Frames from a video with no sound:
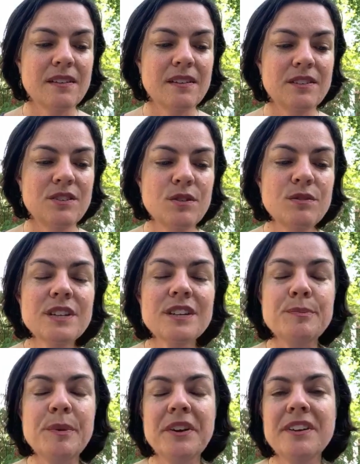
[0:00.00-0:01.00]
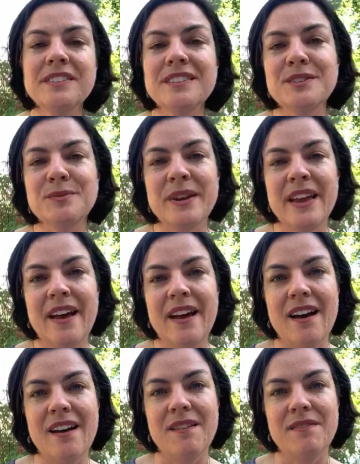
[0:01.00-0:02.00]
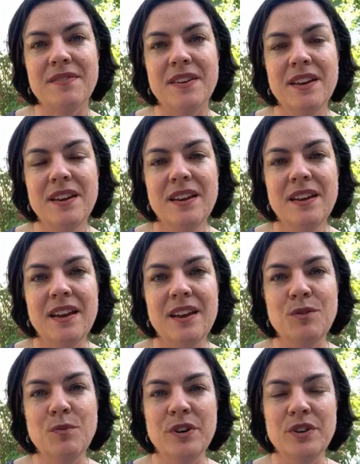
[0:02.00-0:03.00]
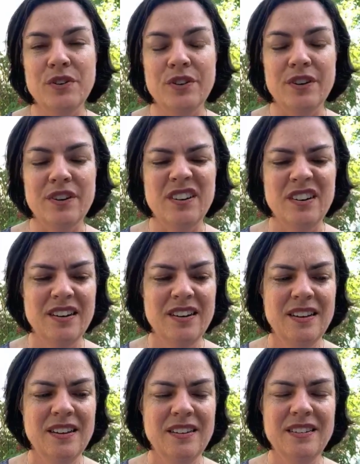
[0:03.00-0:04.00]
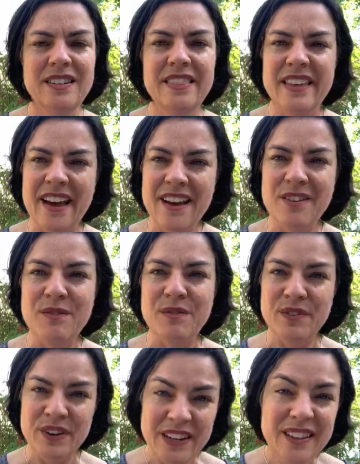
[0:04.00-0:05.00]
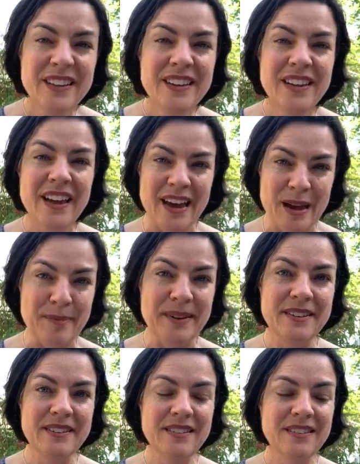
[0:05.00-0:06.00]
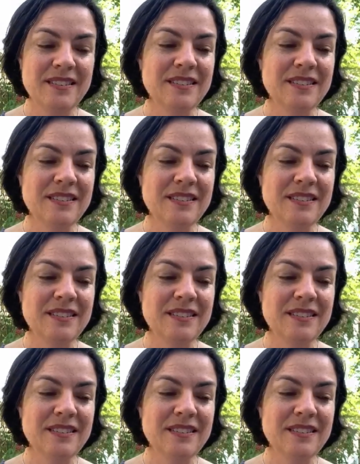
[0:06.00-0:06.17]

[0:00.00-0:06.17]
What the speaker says: It's those experiences we have and wonder, did that really happen?